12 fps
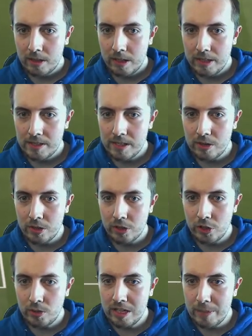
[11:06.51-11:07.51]
Has he got the
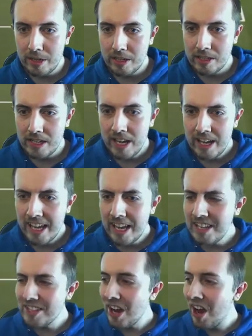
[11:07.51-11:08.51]
shooting ability? He
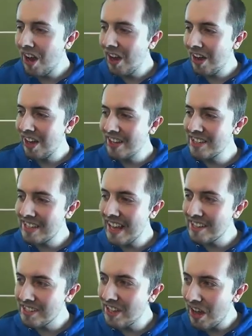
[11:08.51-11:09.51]
does.
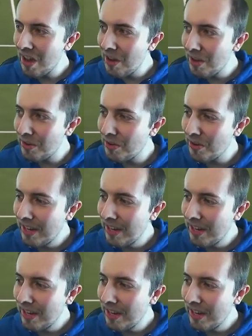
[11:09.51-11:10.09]
Let's go.